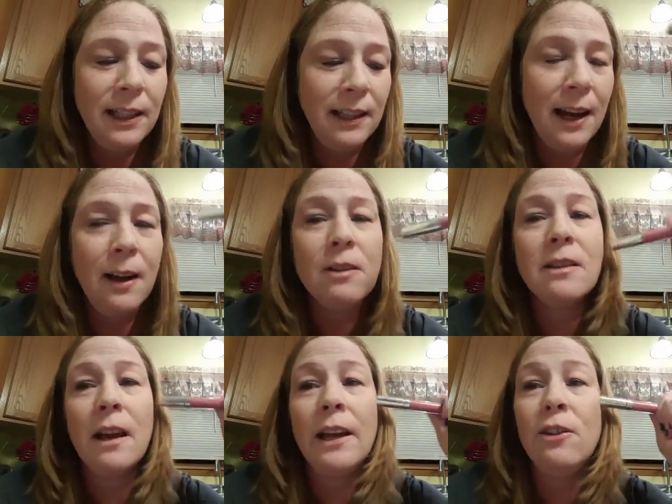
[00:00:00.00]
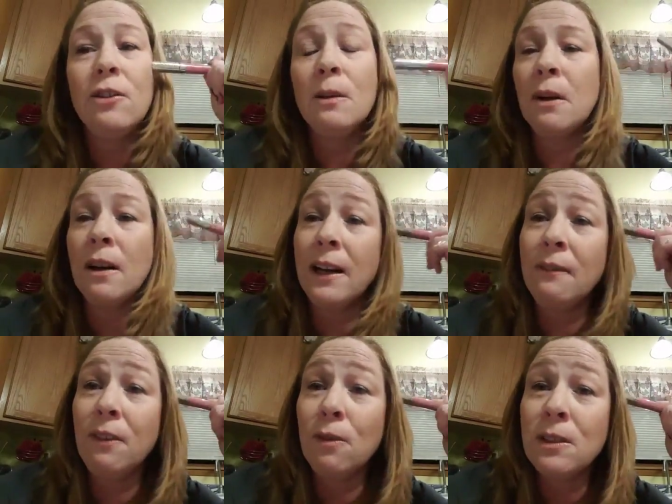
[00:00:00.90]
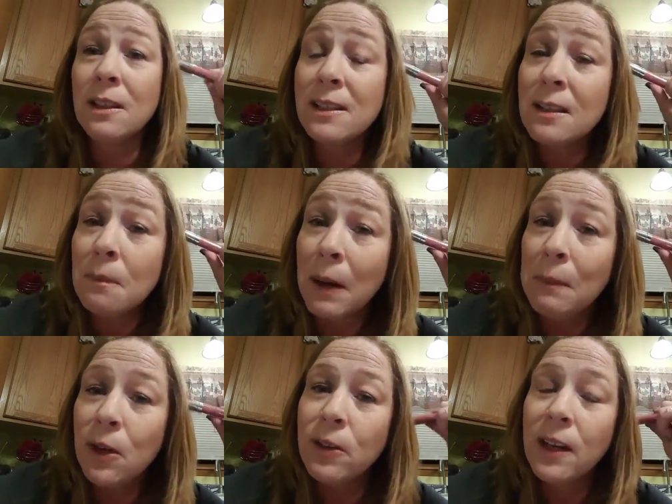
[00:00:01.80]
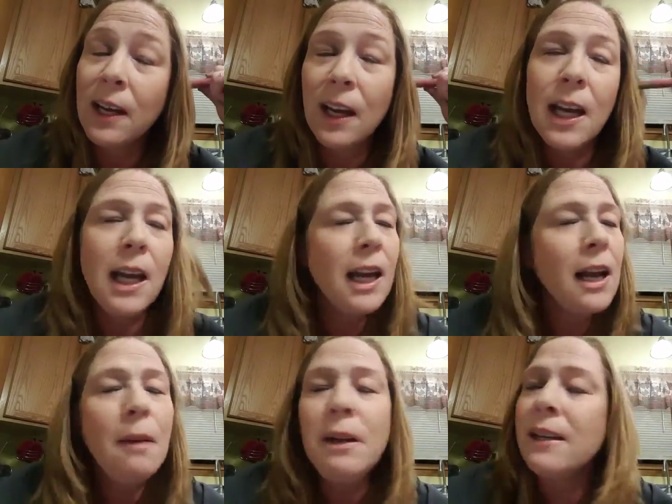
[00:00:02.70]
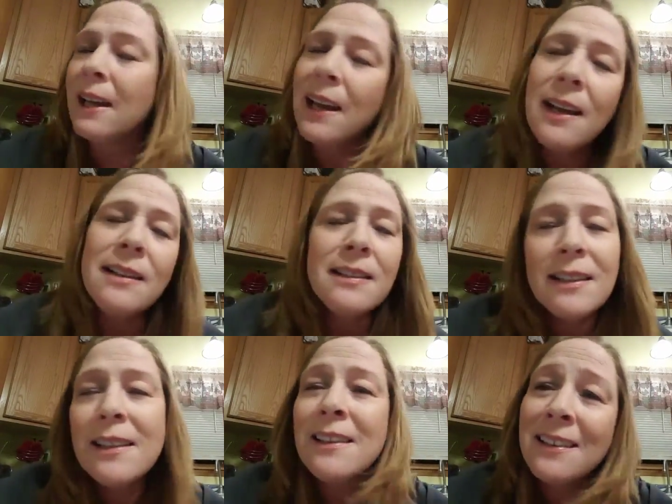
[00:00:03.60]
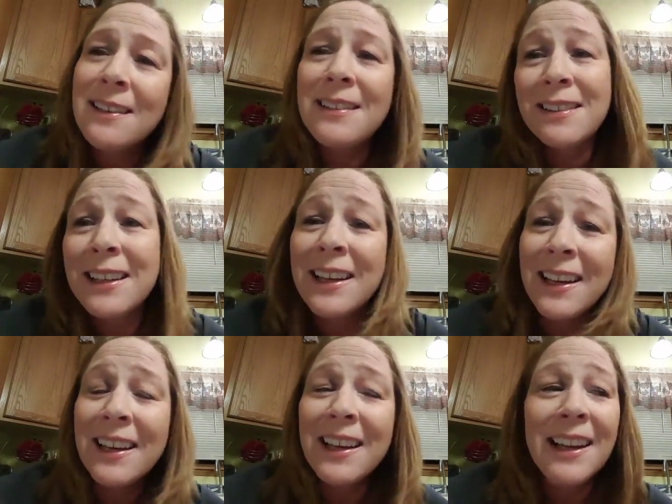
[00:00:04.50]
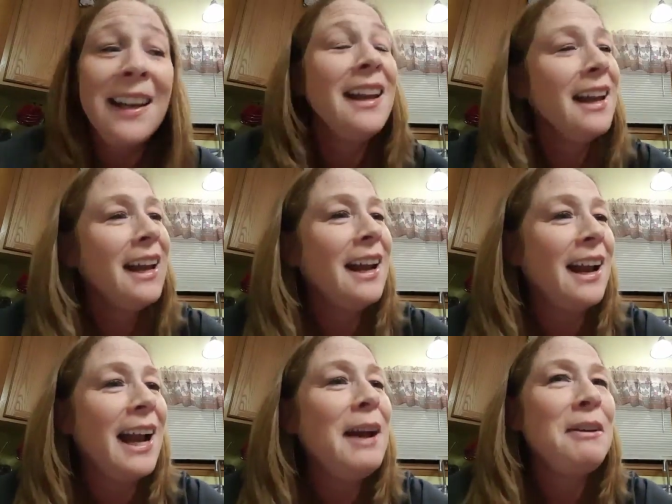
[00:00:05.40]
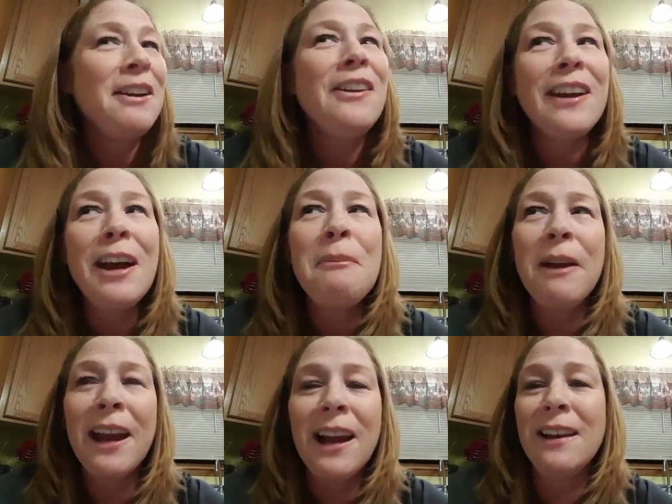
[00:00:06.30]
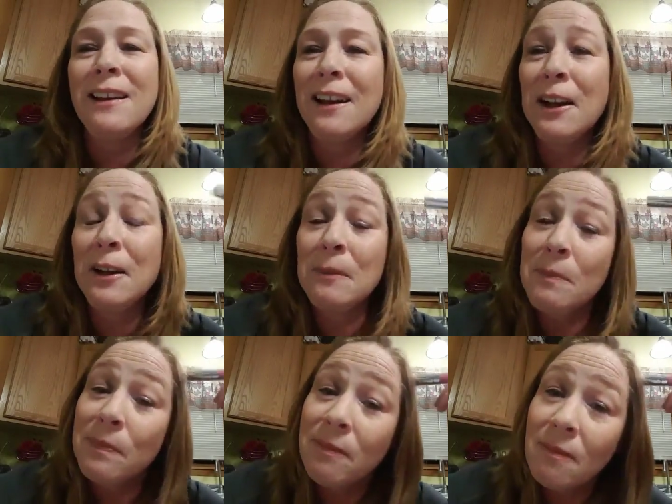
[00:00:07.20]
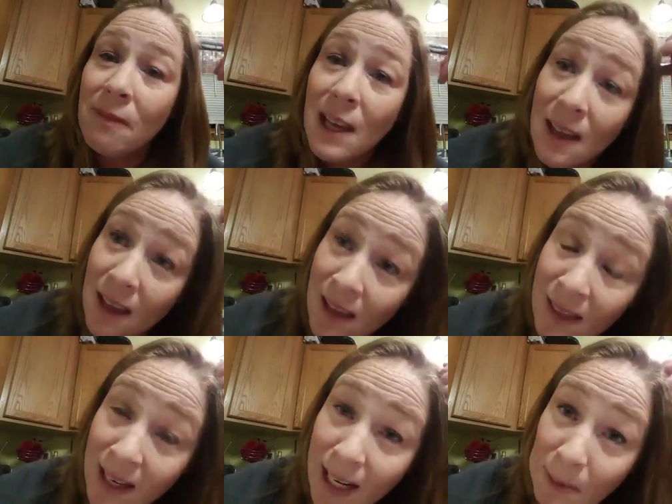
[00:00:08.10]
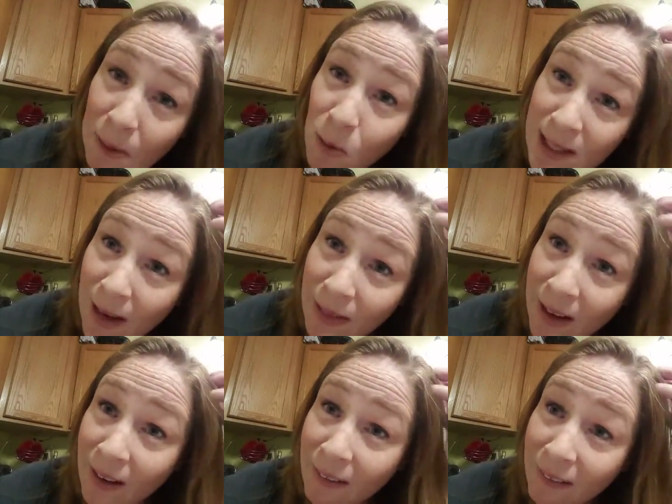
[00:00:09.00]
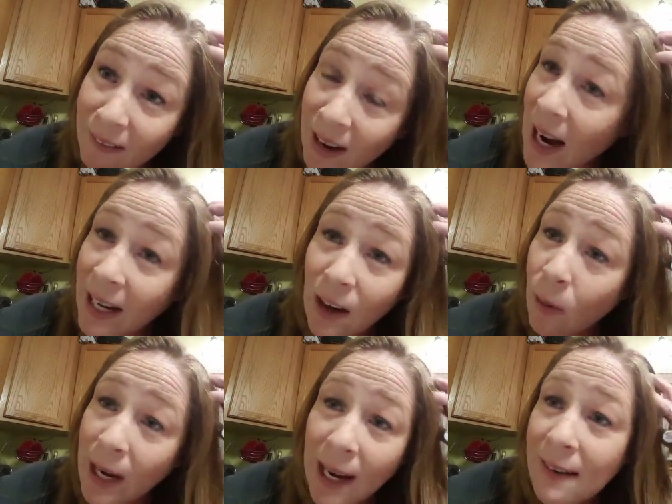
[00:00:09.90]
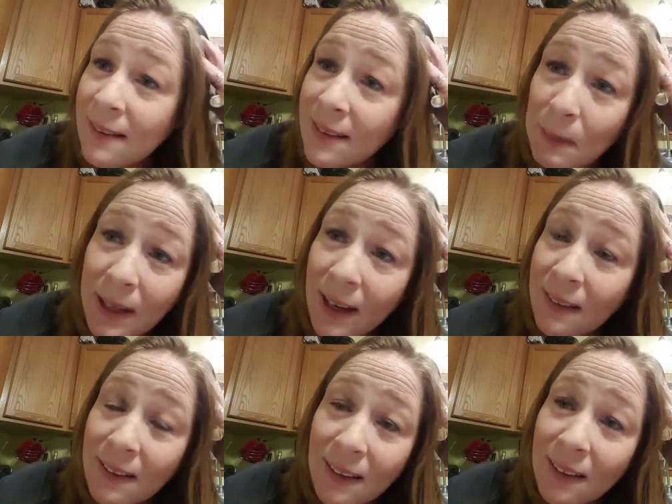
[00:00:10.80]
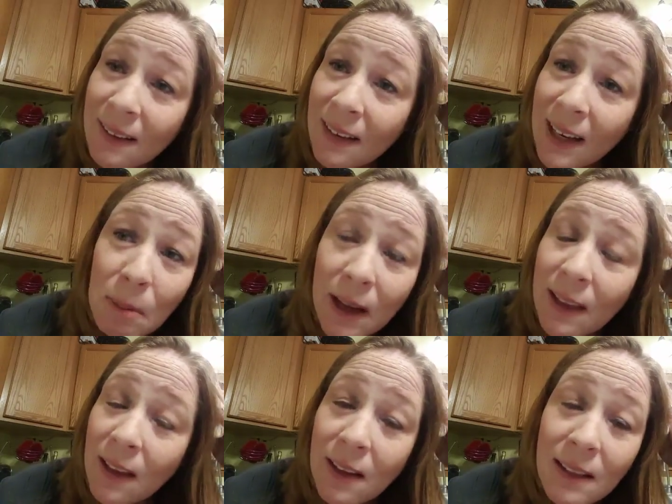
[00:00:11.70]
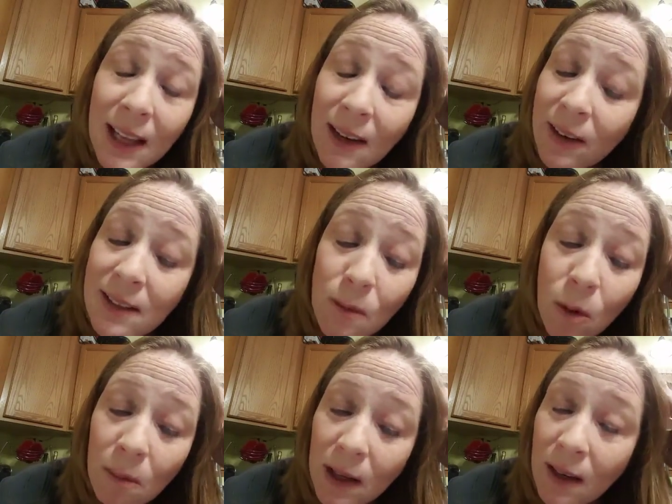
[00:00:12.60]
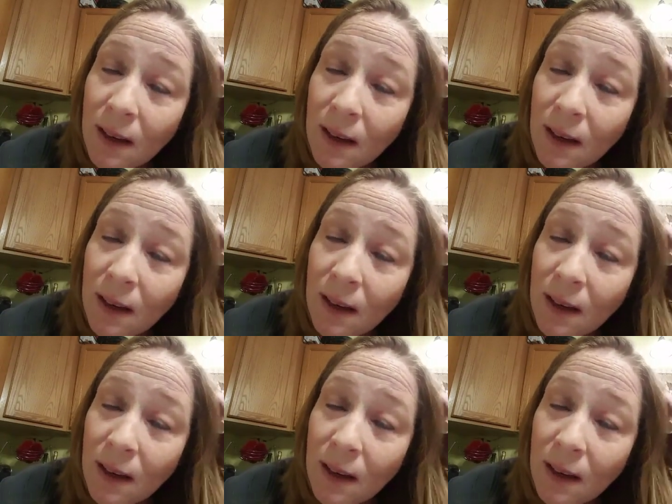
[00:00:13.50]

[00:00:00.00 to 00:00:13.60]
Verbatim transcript: the house, I usually put on headphones and listen to my music. And I'll be dancing and singing, and I happen to look up, and the neighbor was out there. I know he had to see me dancing. He probably thought, that crazy woman,